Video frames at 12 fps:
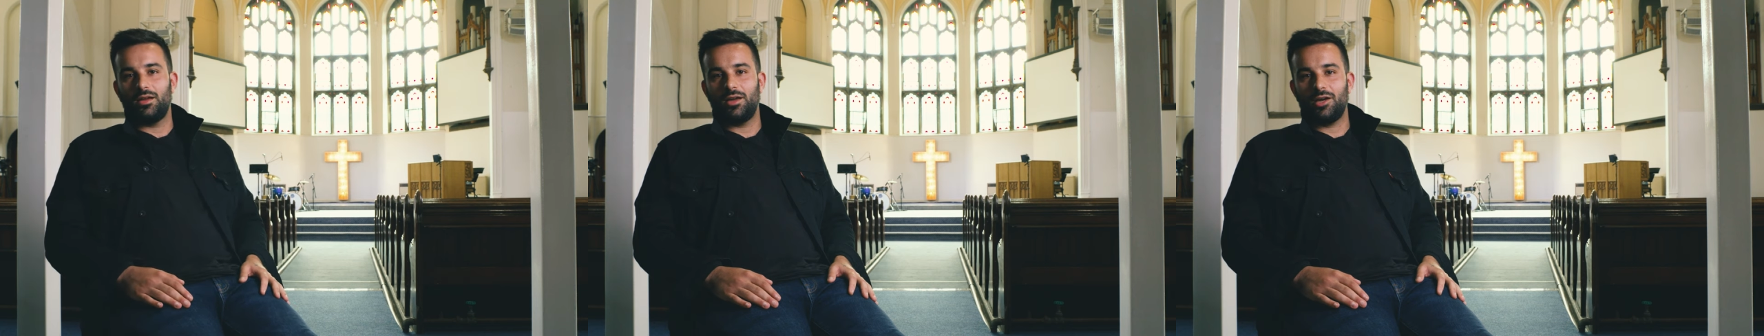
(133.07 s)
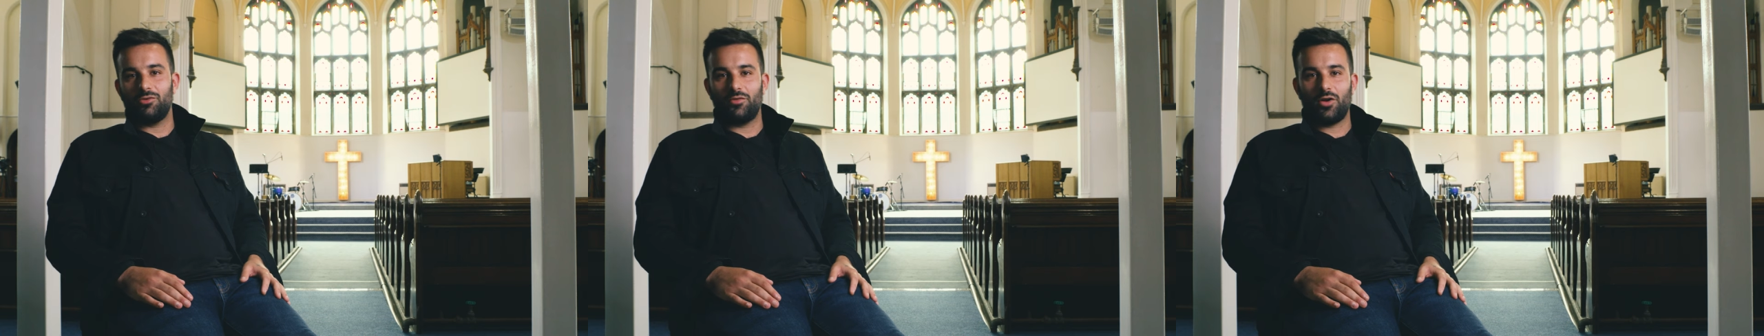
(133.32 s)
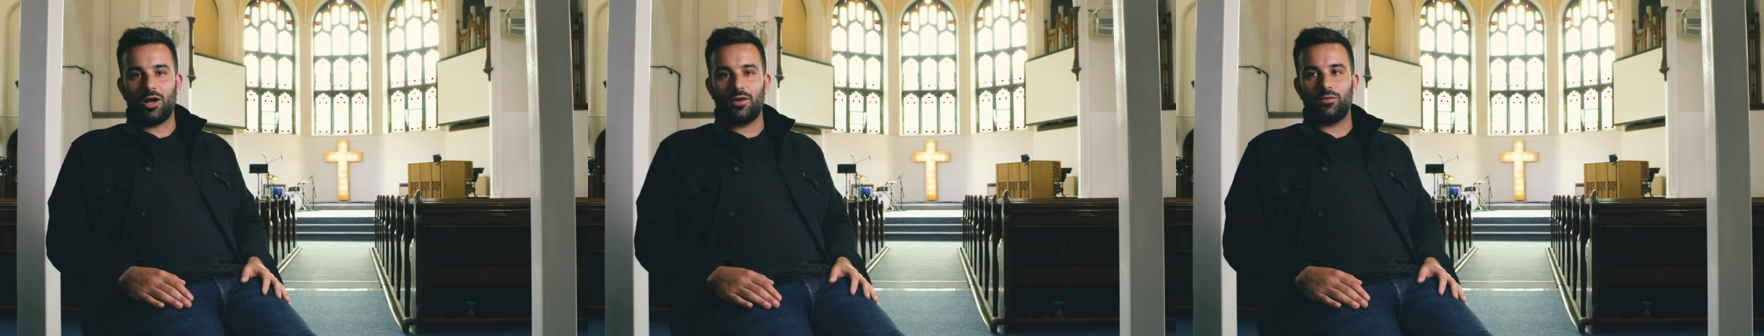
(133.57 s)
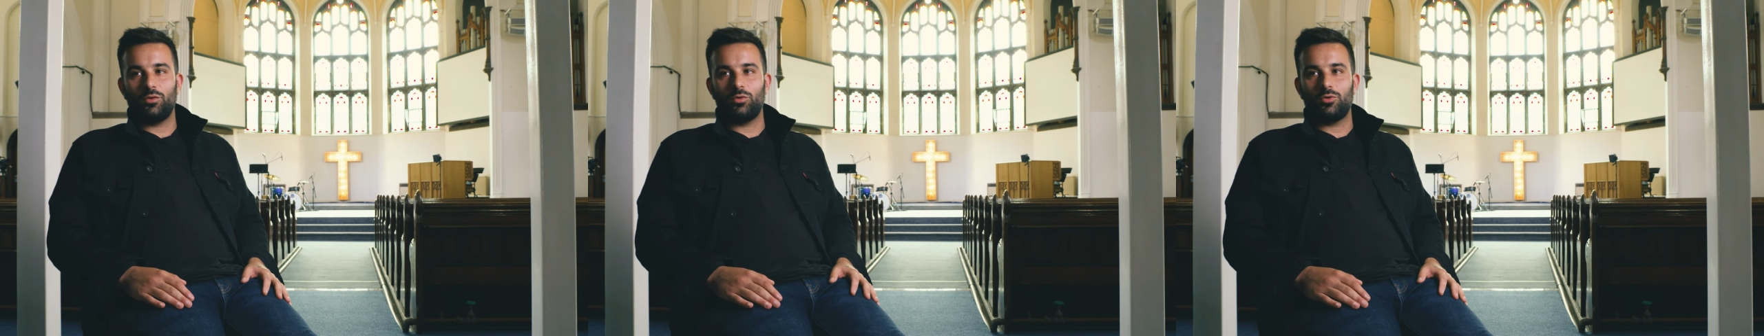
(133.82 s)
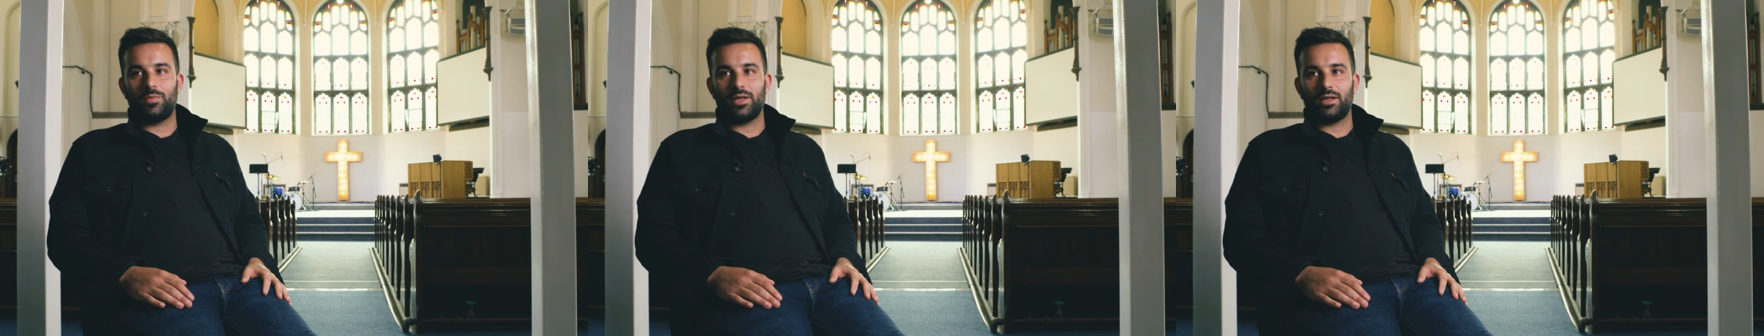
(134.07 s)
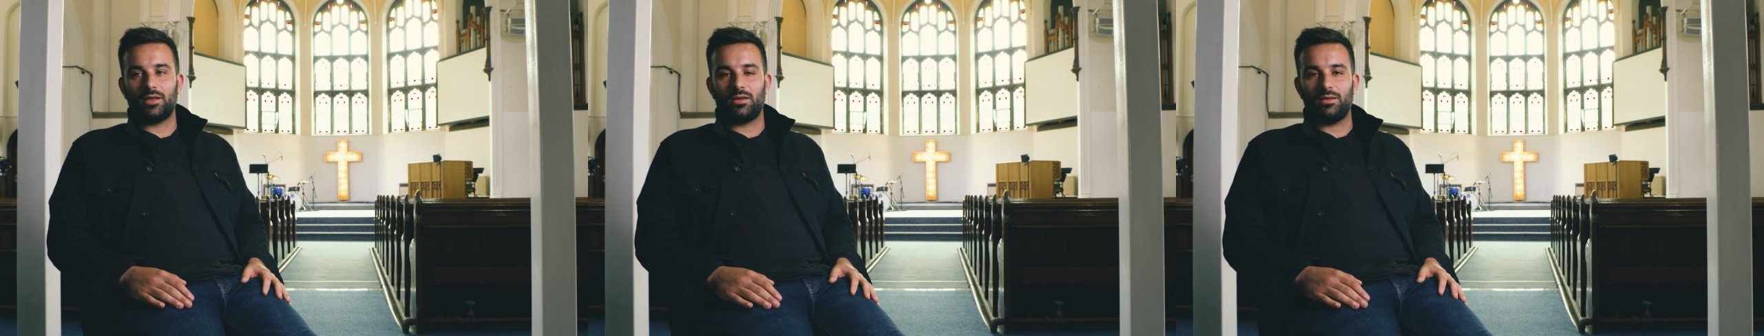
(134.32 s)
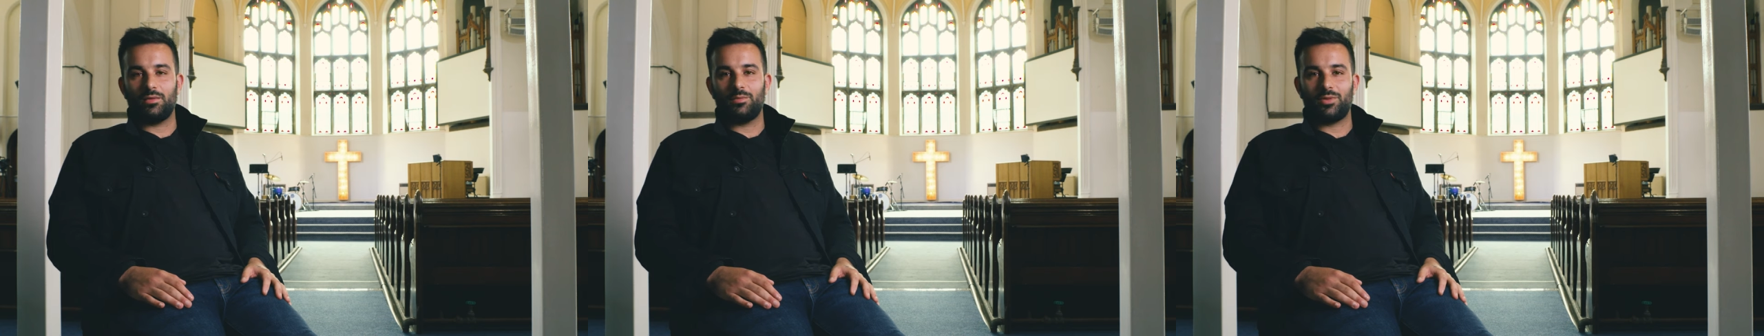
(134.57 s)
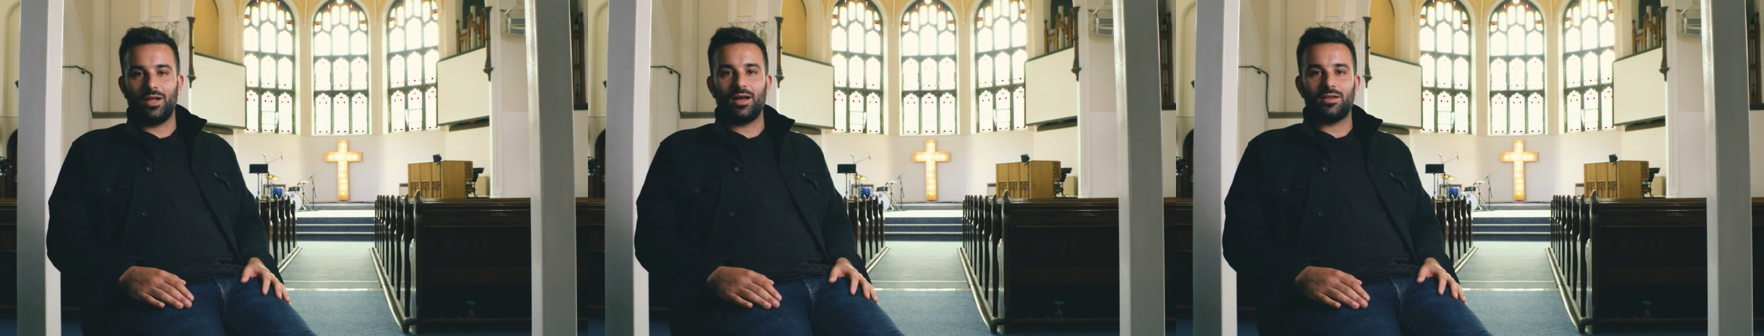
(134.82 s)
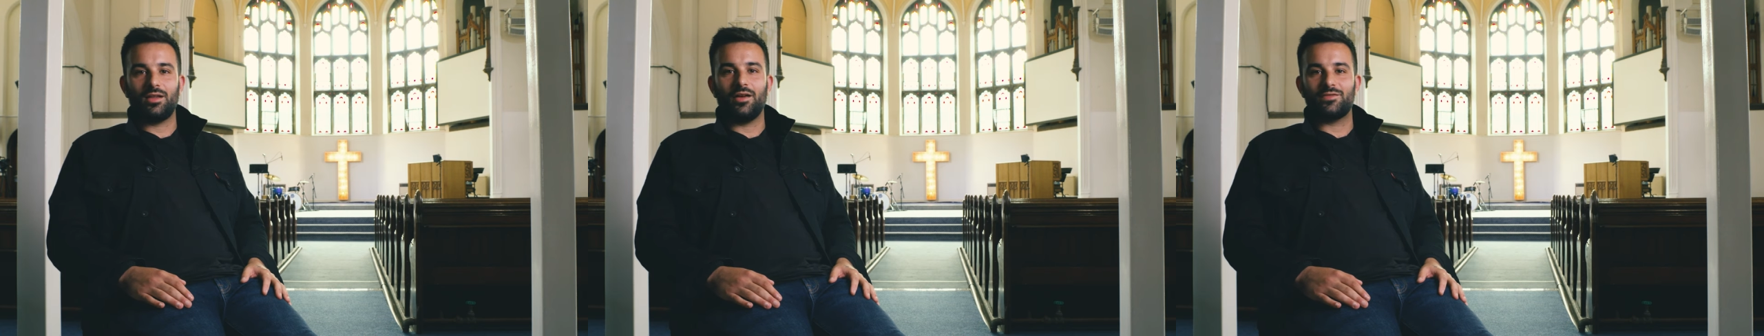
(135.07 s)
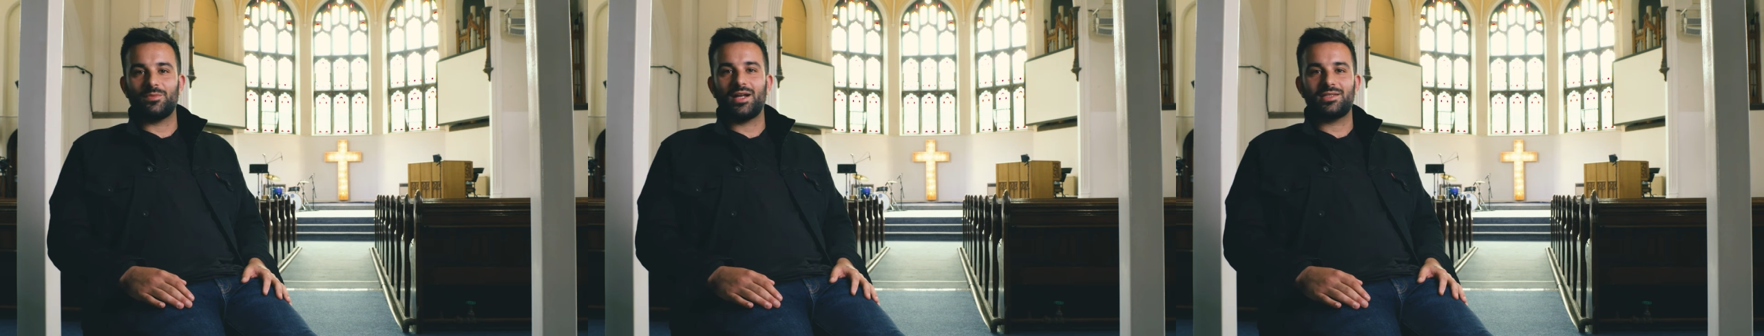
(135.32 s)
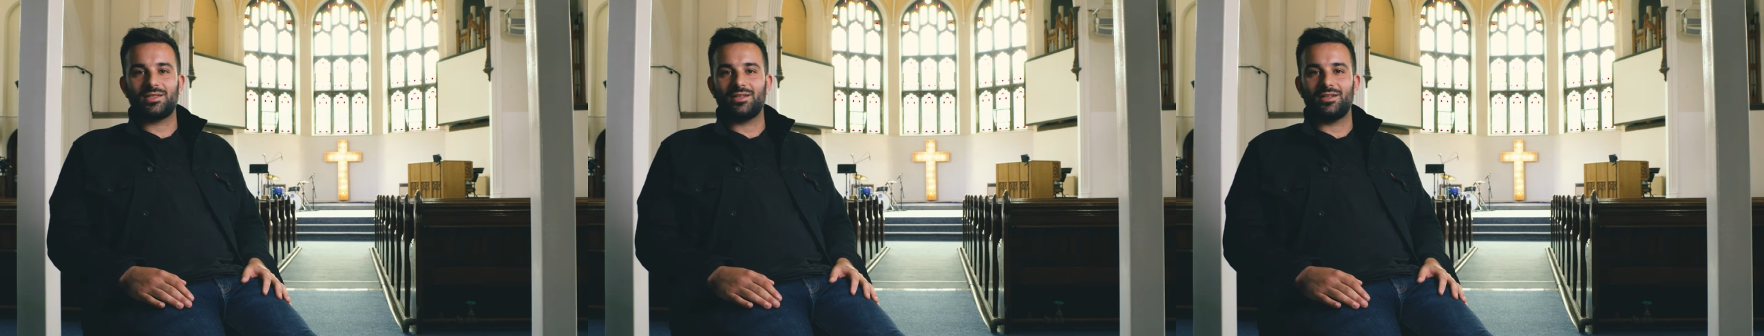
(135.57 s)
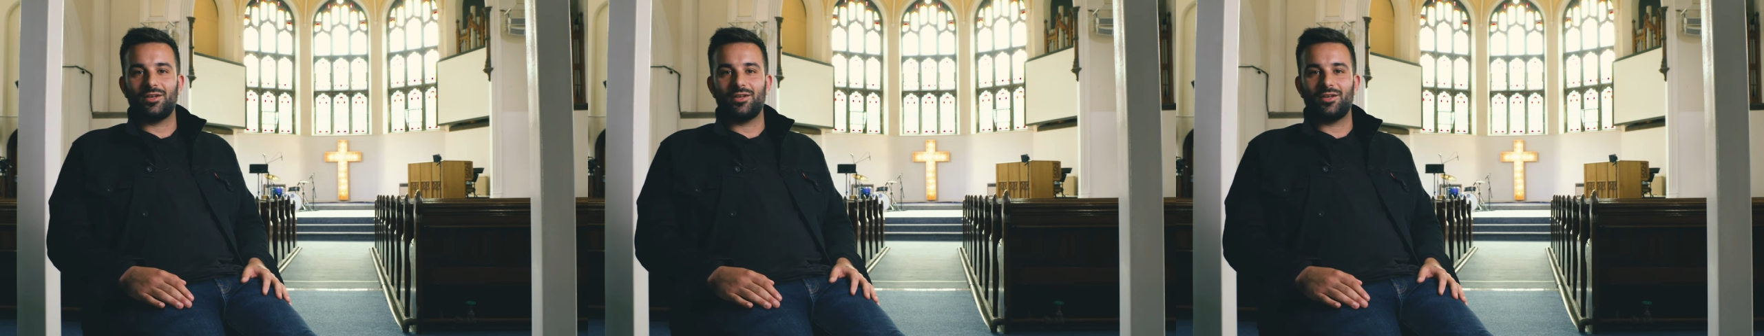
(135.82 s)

a revival would be Black Lives Matter.